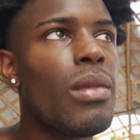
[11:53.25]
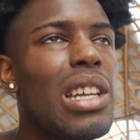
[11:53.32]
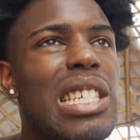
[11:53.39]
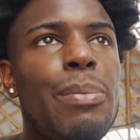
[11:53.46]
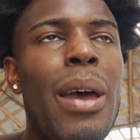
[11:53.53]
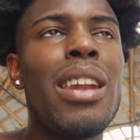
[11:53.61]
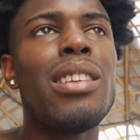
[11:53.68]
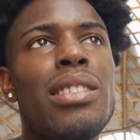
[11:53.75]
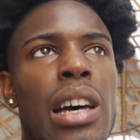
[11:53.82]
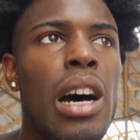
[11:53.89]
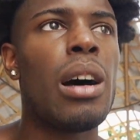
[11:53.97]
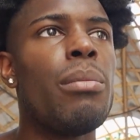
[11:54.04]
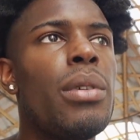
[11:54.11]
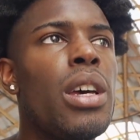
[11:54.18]
spending
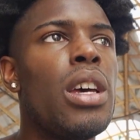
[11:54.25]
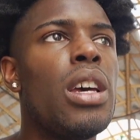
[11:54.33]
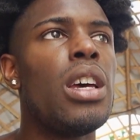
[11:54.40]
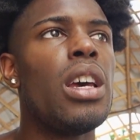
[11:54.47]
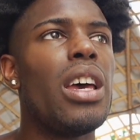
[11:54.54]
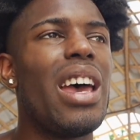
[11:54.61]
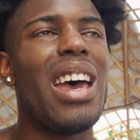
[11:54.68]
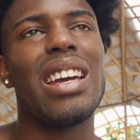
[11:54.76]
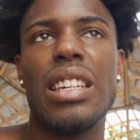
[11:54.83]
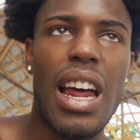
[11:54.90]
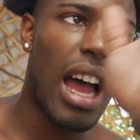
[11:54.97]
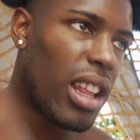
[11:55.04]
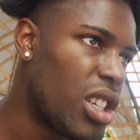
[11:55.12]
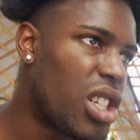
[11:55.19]
time
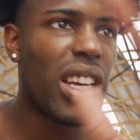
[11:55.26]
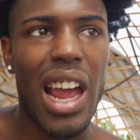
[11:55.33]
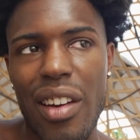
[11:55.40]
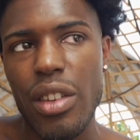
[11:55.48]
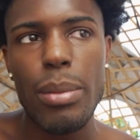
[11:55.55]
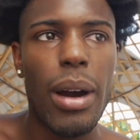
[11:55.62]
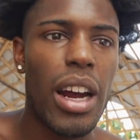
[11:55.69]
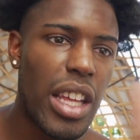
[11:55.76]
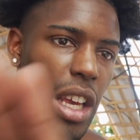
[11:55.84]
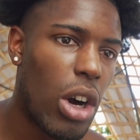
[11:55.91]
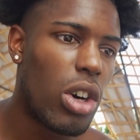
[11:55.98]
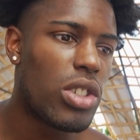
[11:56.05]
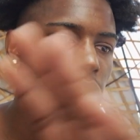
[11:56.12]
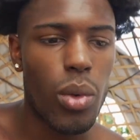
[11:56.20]
acknowledging everybody
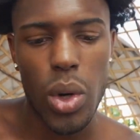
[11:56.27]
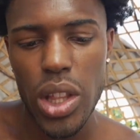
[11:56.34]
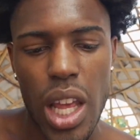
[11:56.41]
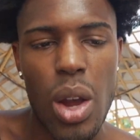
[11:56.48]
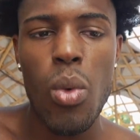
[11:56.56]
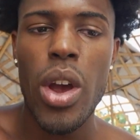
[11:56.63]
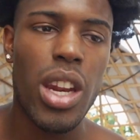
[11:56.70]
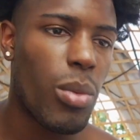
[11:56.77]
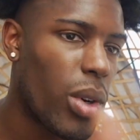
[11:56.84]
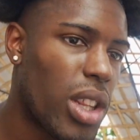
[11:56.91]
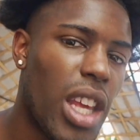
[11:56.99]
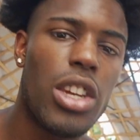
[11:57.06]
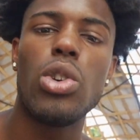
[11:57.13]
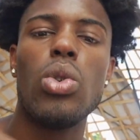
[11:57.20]
else for what they win and what
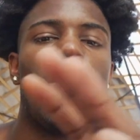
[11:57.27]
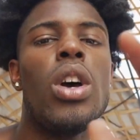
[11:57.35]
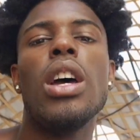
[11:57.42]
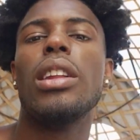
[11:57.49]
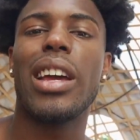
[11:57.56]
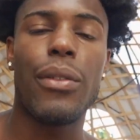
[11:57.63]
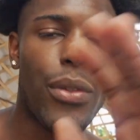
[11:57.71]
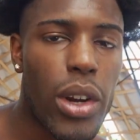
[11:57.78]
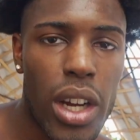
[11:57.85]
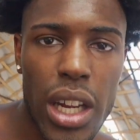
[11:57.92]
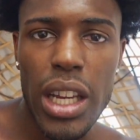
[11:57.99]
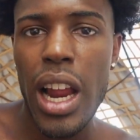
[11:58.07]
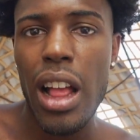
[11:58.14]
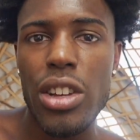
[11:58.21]
they do. Like if you're gonna
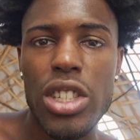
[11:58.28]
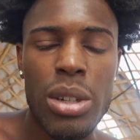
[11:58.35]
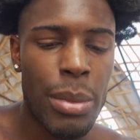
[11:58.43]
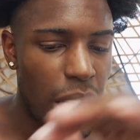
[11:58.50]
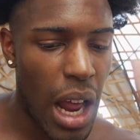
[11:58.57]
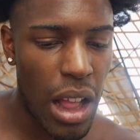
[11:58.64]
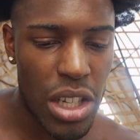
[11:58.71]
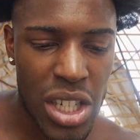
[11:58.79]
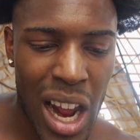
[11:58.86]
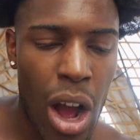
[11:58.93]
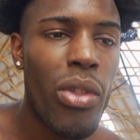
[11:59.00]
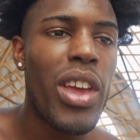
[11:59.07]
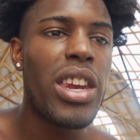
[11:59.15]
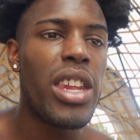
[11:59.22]
acknowledge them, acknowledge
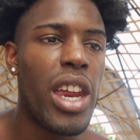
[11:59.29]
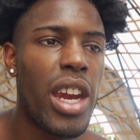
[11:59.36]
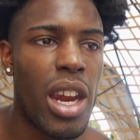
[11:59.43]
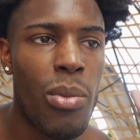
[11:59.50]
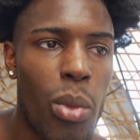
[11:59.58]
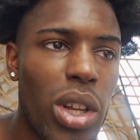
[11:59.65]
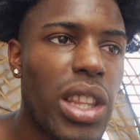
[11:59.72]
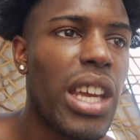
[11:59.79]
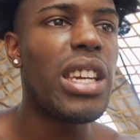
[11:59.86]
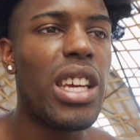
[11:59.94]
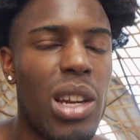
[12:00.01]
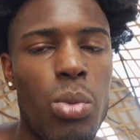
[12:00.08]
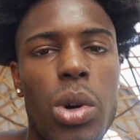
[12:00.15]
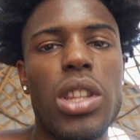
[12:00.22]
how they did it and what they
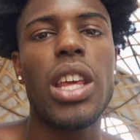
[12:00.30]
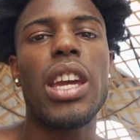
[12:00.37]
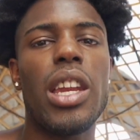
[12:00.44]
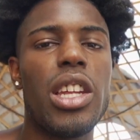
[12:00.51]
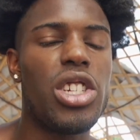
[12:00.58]
did and what they can